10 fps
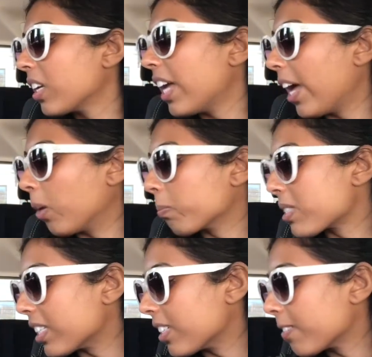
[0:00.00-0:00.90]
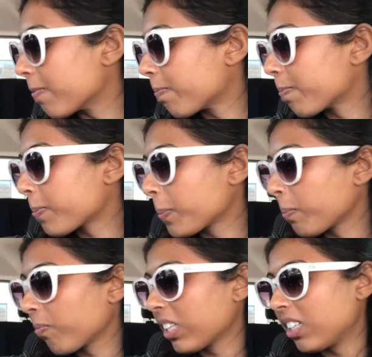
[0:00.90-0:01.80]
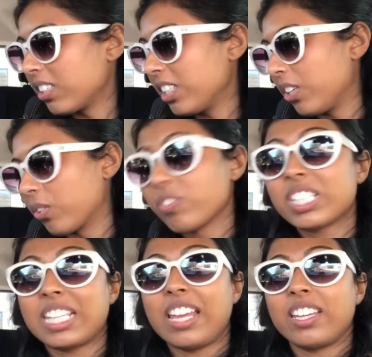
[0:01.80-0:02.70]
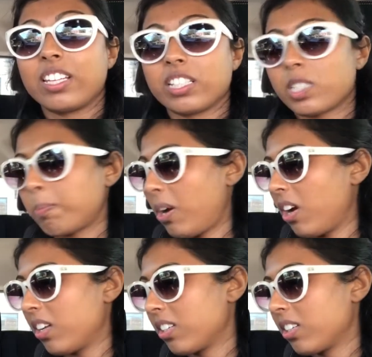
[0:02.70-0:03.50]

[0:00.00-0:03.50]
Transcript: helps it, you know, stay in its spot.